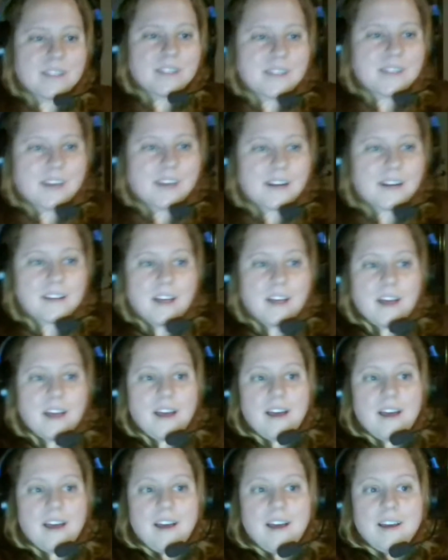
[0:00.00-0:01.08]
Yeah.
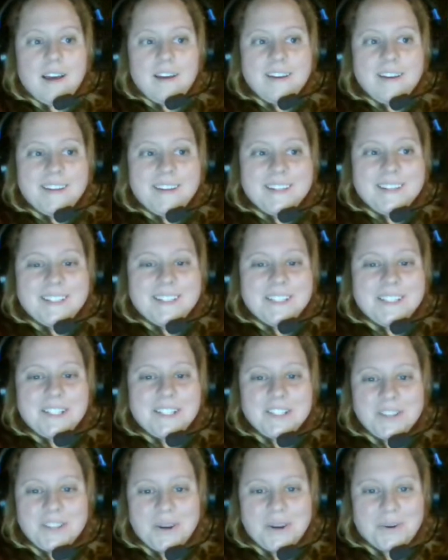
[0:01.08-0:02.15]

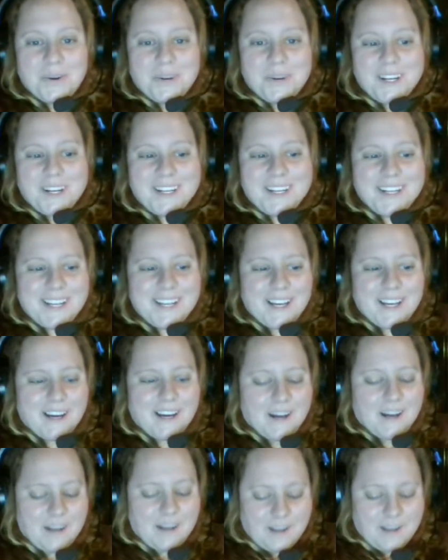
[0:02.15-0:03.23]
So,
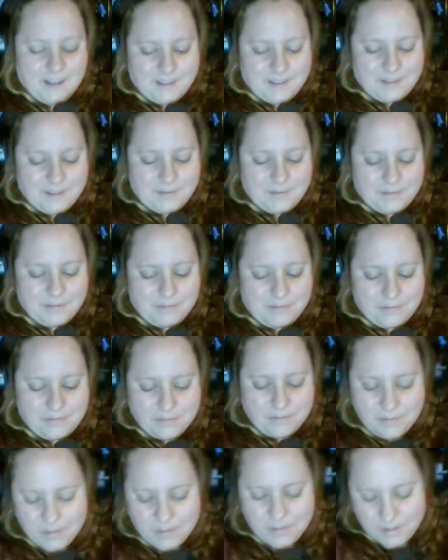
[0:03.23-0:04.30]
there
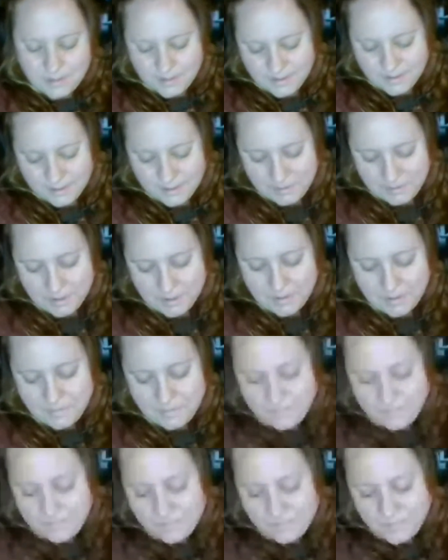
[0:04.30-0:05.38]
we go.
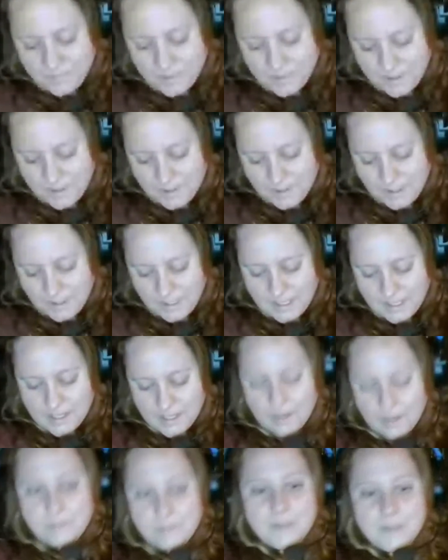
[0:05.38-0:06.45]
I get
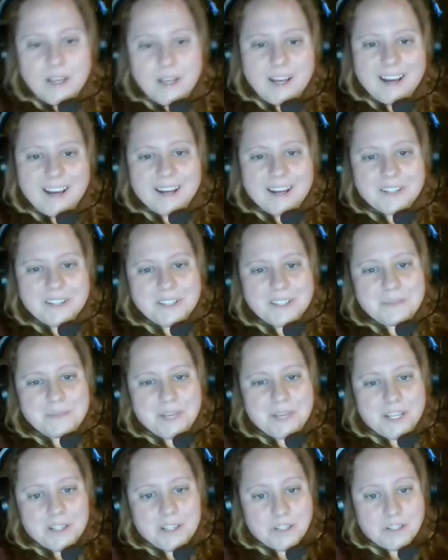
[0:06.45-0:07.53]
it up. I was just
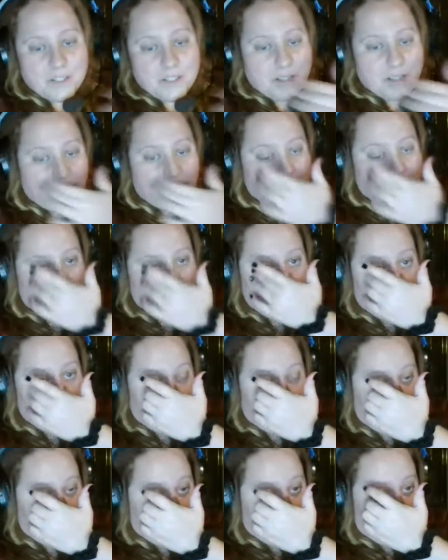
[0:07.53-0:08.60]
making sure that I didn't
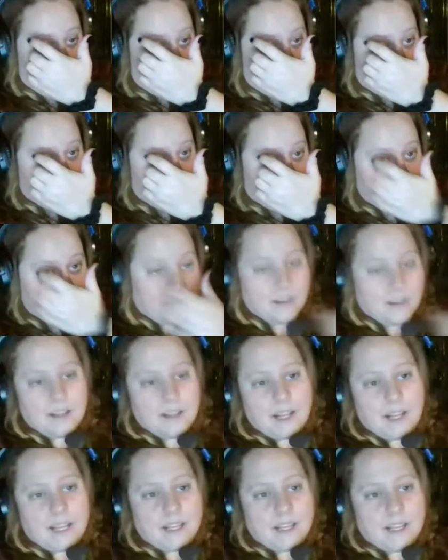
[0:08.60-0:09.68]
have any comments on
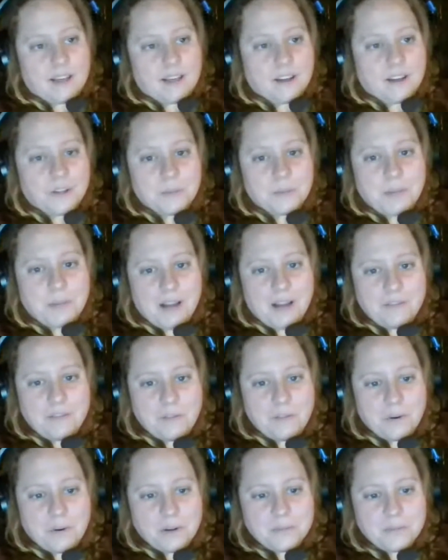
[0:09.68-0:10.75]
any other
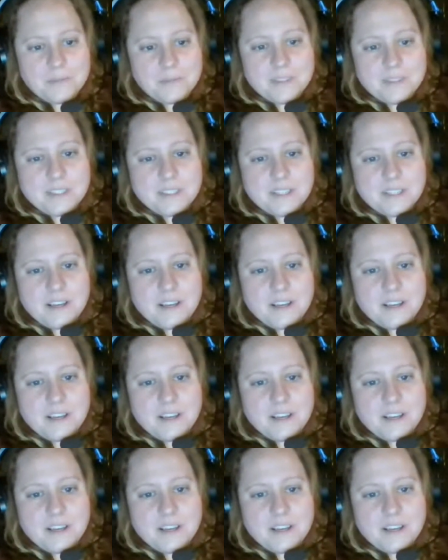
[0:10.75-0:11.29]
platforms